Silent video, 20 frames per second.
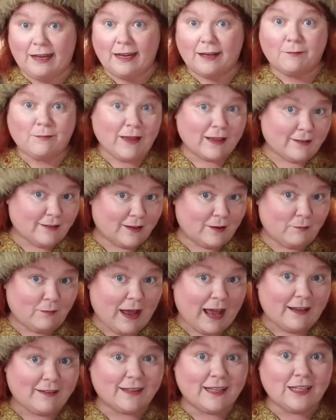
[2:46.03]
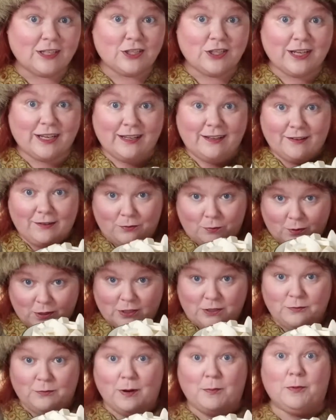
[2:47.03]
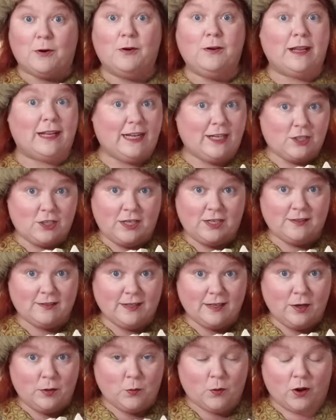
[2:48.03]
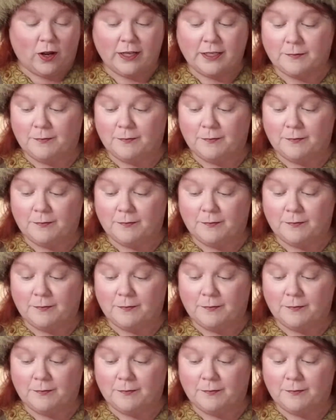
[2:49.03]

Mexican basket cheese. Remember, any cheese that you want.